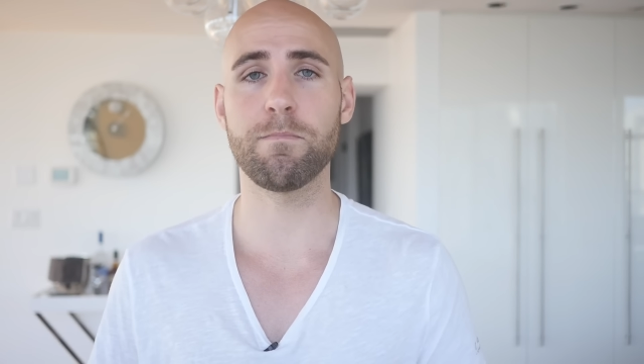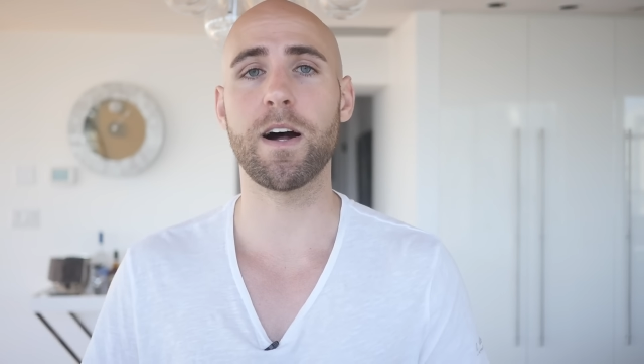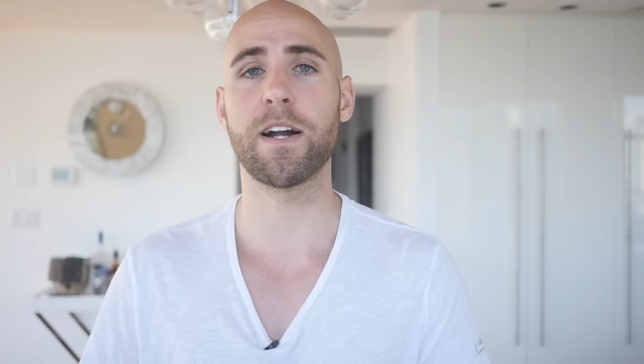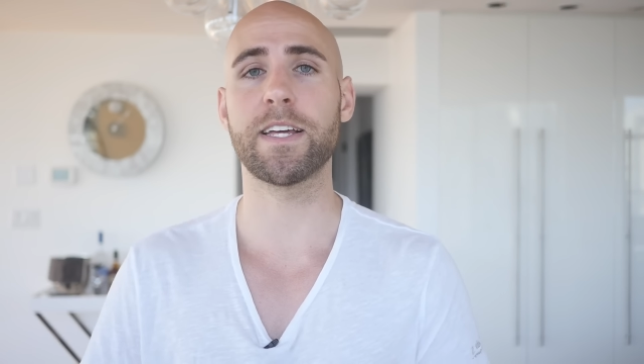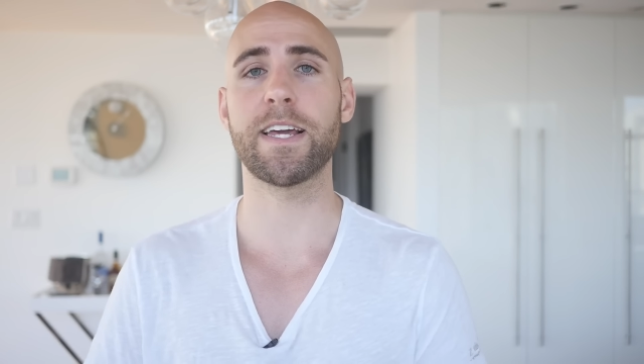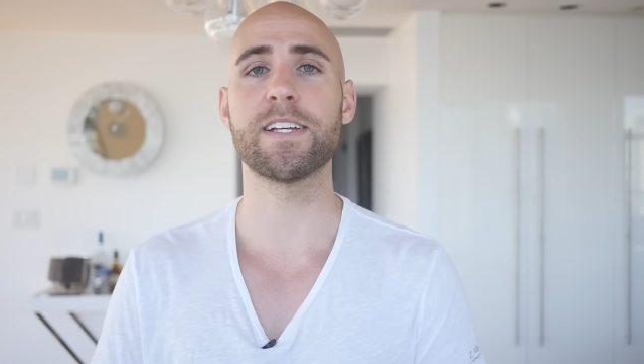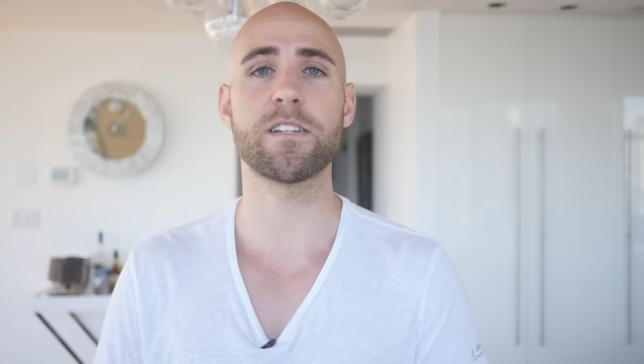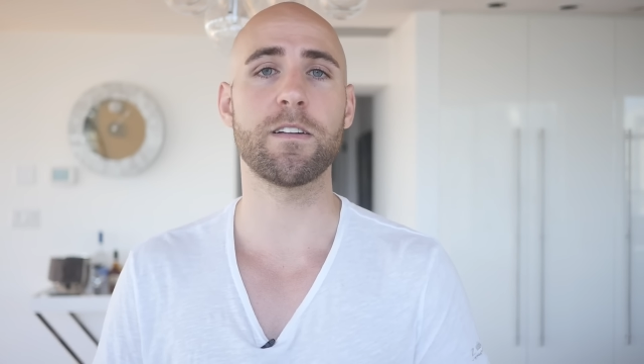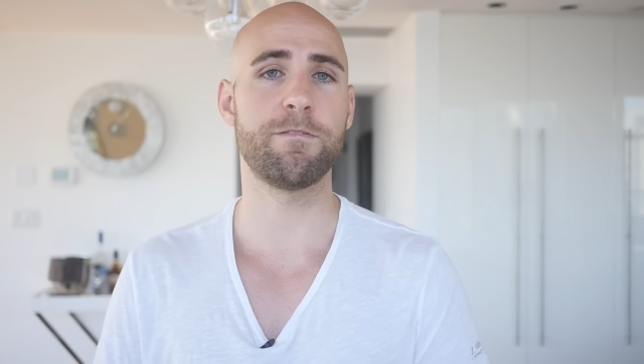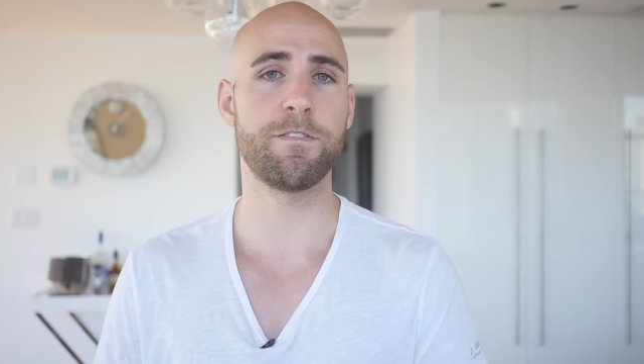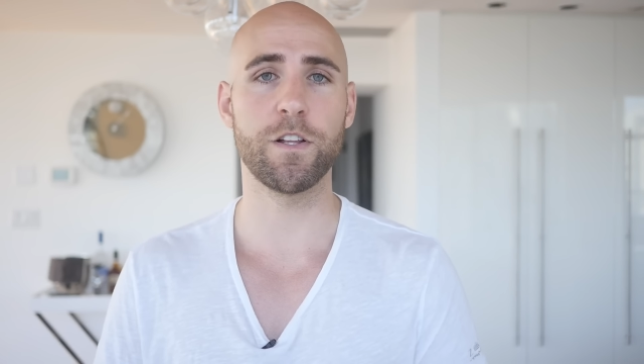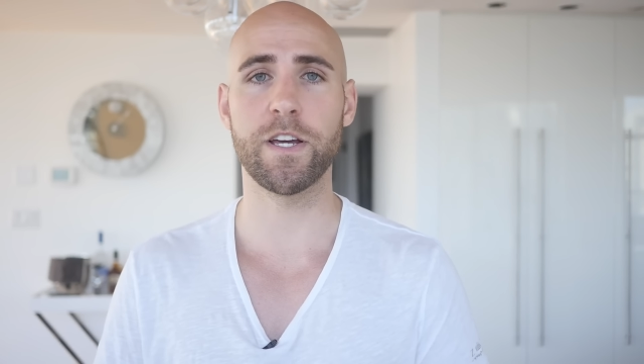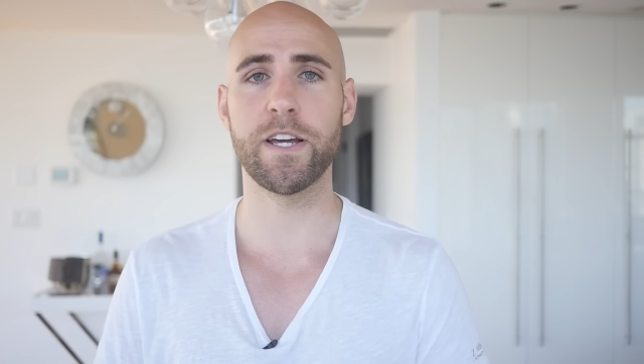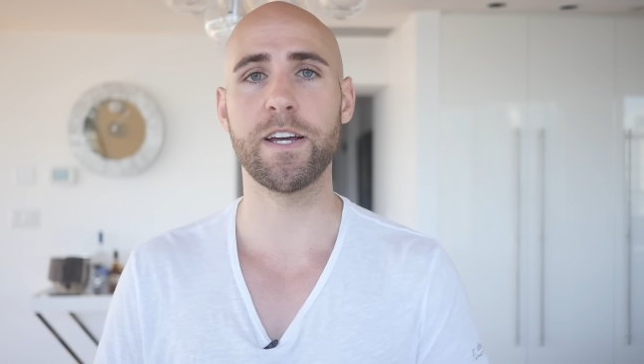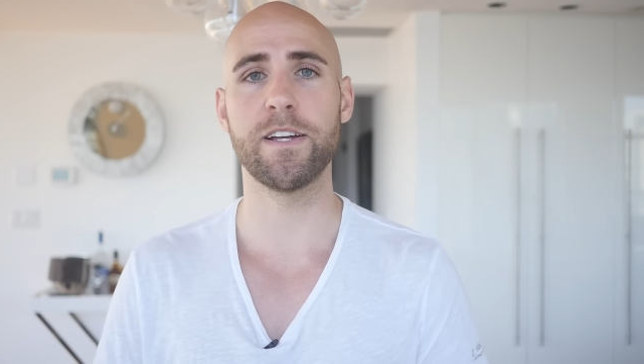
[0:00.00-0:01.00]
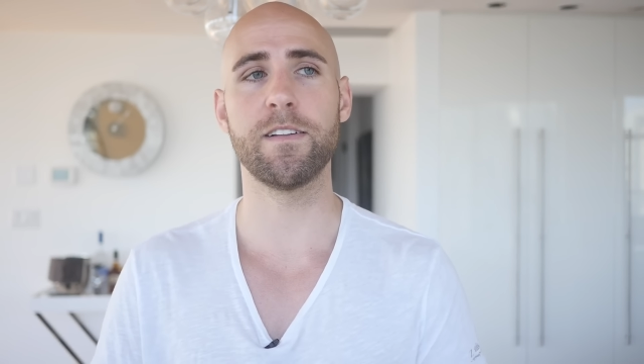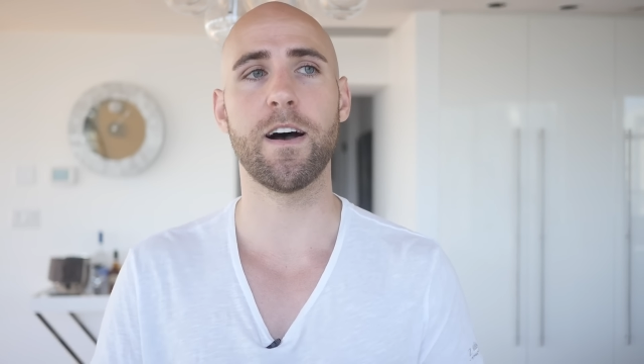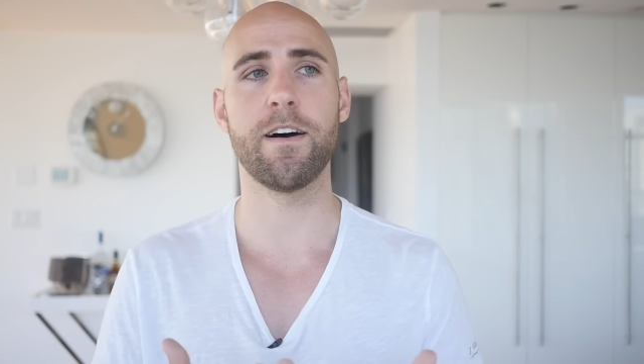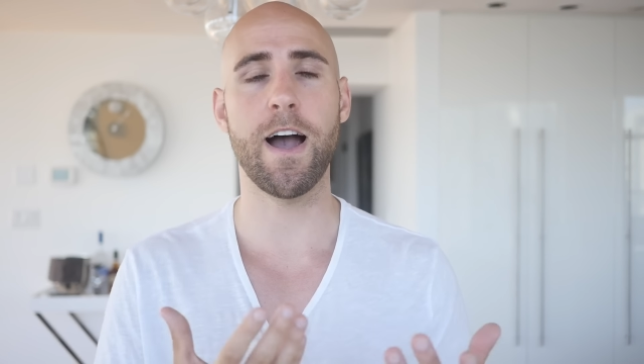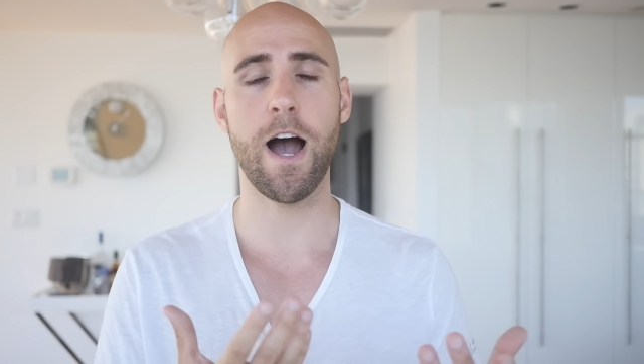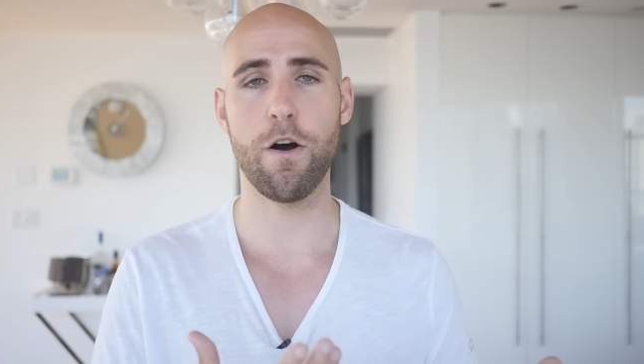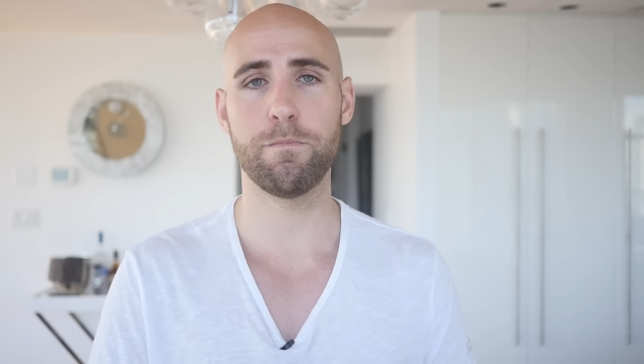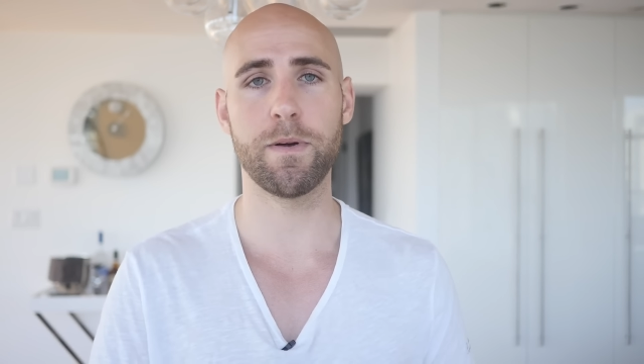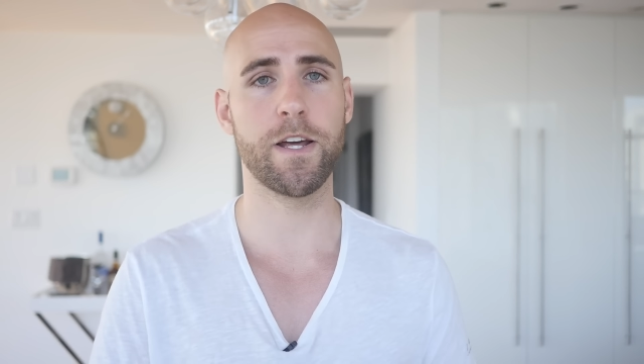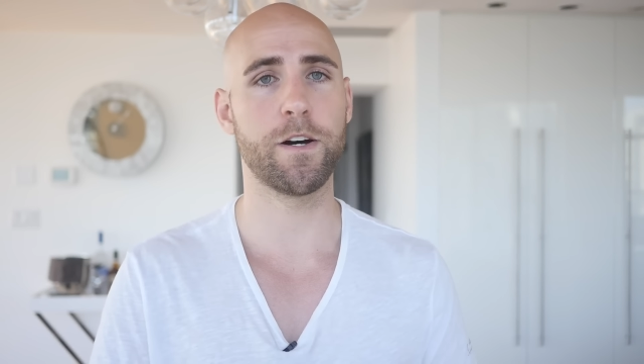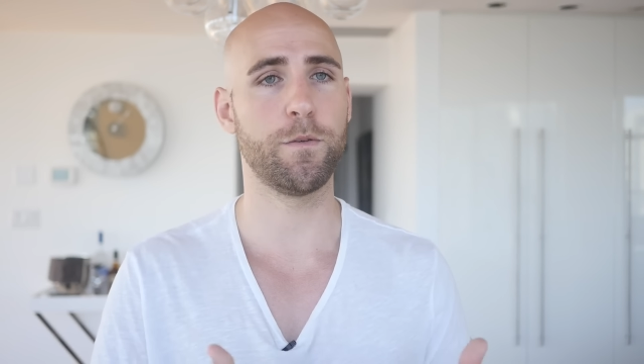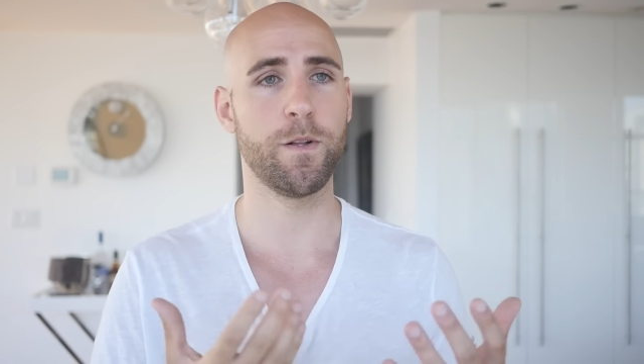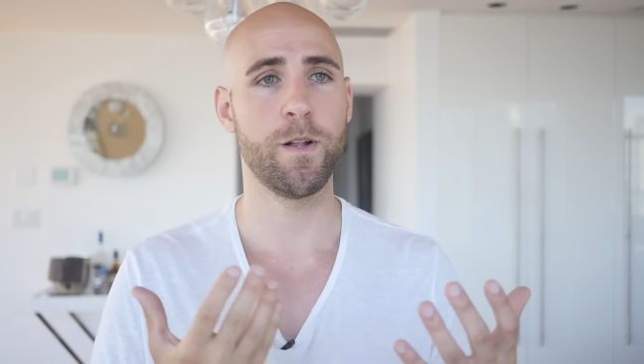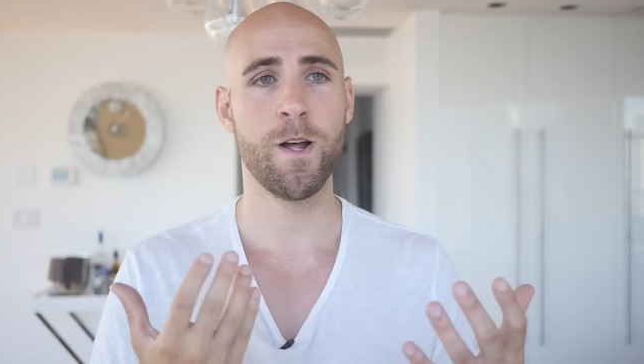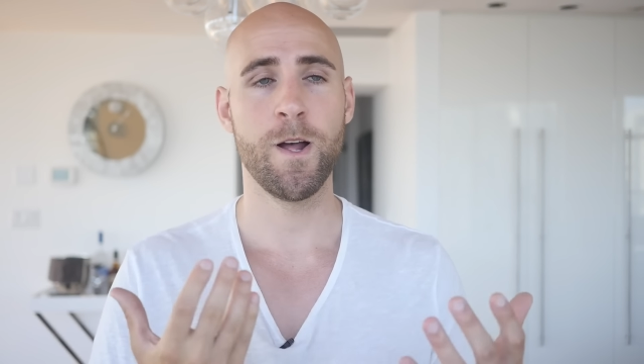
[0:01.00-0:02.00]
money as an affiliate, uh, how I've been
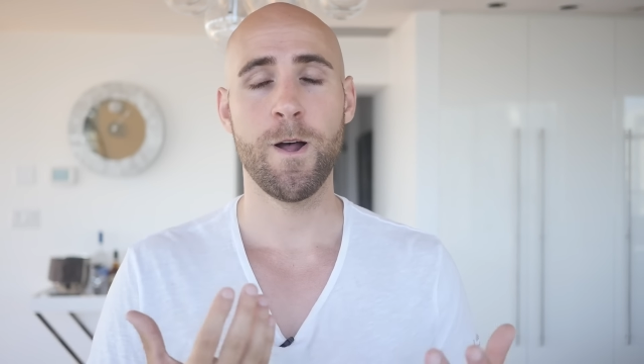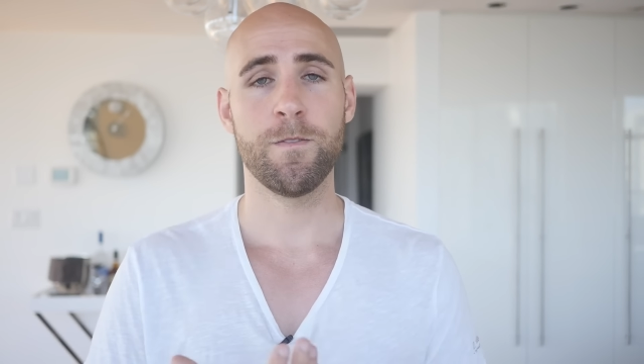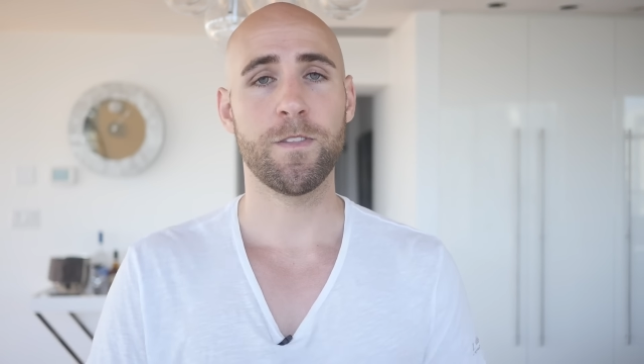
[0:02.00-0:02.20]
able